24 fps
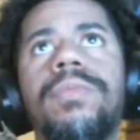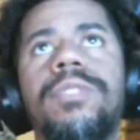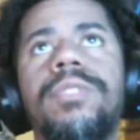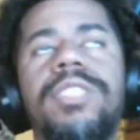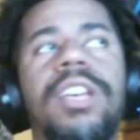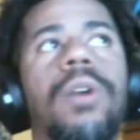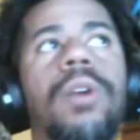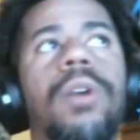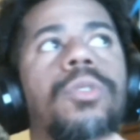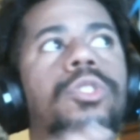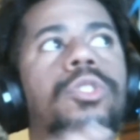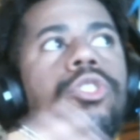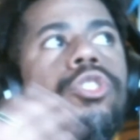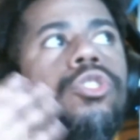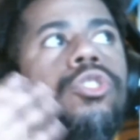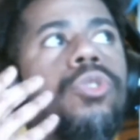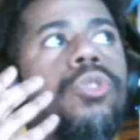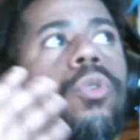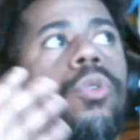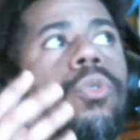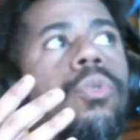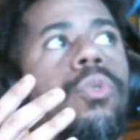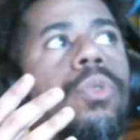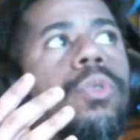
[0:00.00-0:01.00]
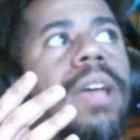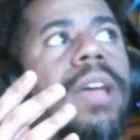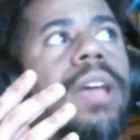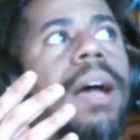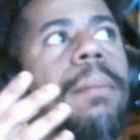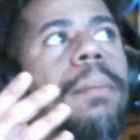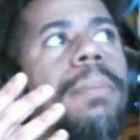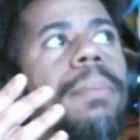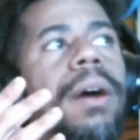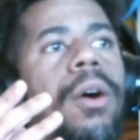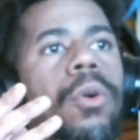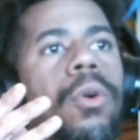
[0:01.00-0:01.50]
tell the story
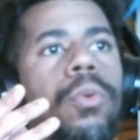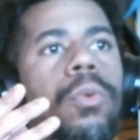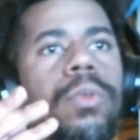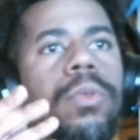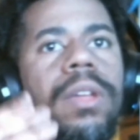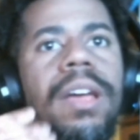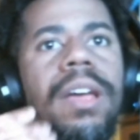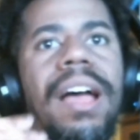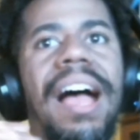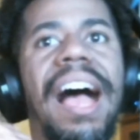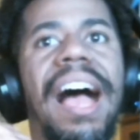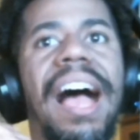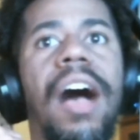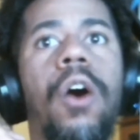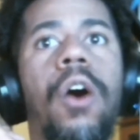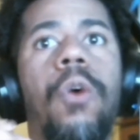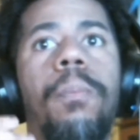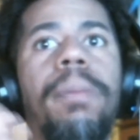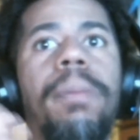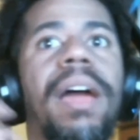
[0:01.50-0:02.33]
about how